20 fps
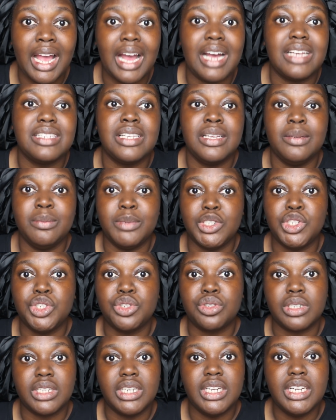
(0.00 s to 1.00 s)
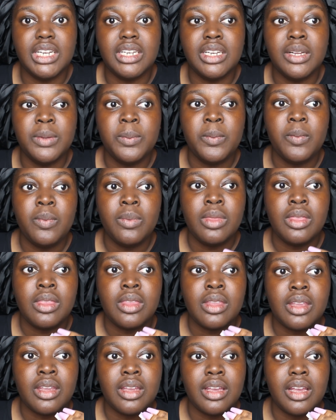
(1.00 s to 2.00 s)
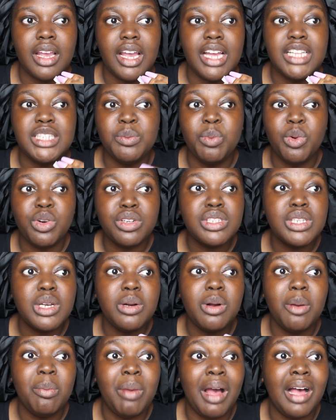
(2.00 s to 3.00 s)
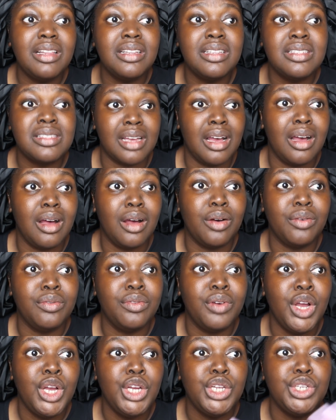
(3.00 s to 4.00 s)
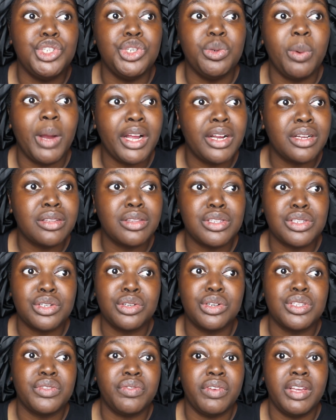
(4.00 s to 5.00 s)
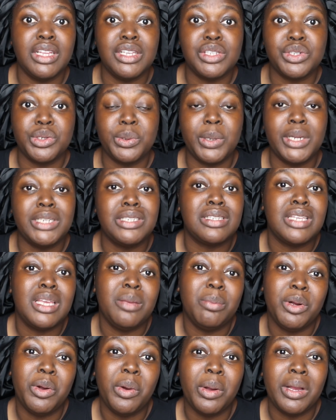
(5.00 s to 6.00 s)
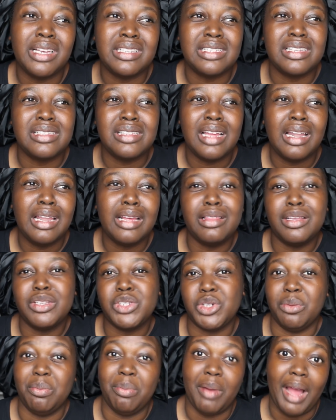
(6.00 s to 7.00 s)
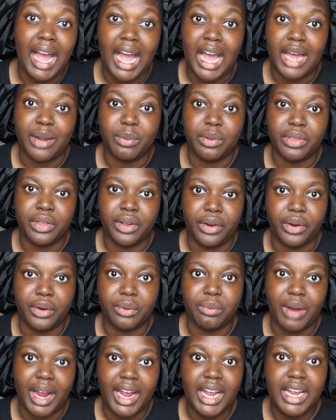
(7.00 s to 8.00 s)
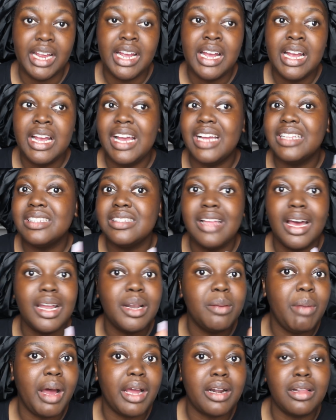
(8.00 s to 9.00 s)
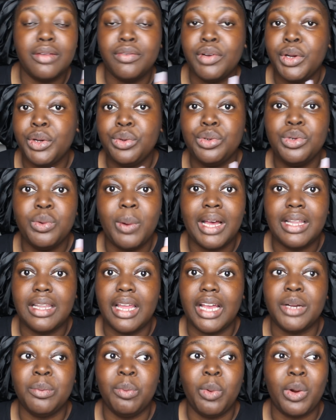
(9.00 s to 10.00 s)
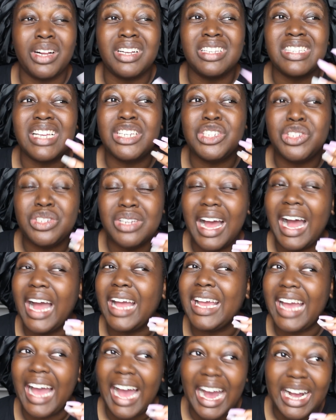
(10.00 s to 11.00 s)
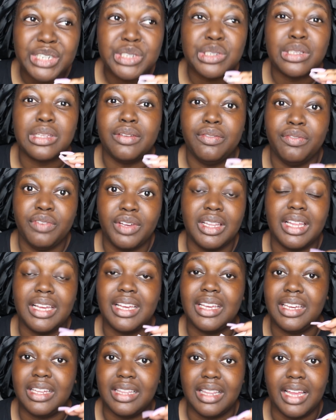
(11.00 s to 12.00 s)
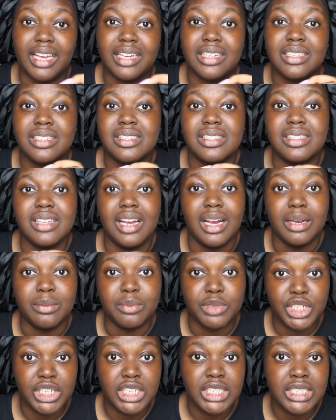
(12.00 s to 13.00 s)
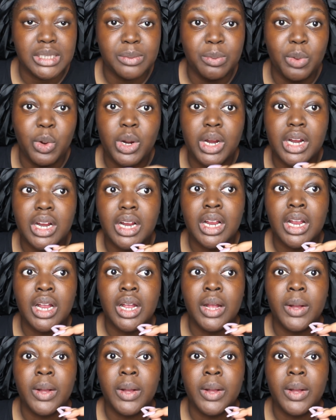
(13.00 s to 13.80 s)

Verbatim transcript: has him intrigued, it's more so a balance of do I hurt this girl's feelings or do I just keep it going? Because it's not like things are bad with her, right? It's not a battle of who do I like more. Because I I actually feel like he likes um, Cheeks more,